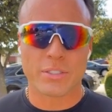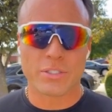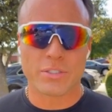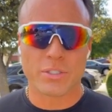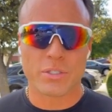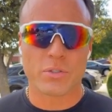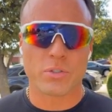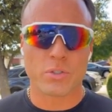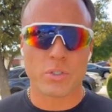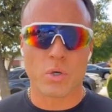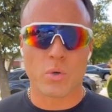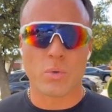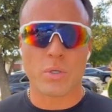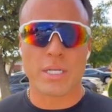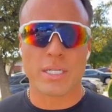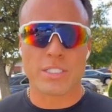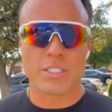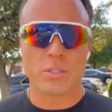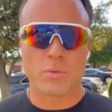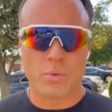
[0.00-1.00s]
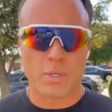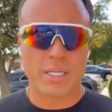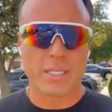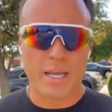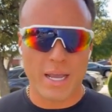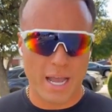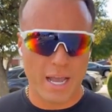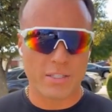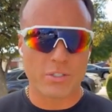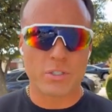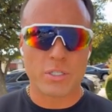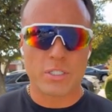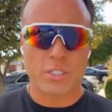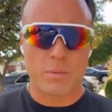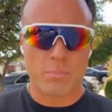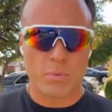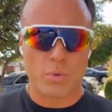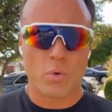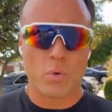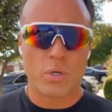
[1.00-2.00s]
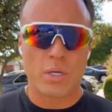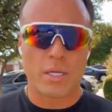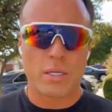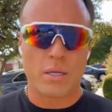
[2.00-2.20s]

is there's no easy way to actually deploy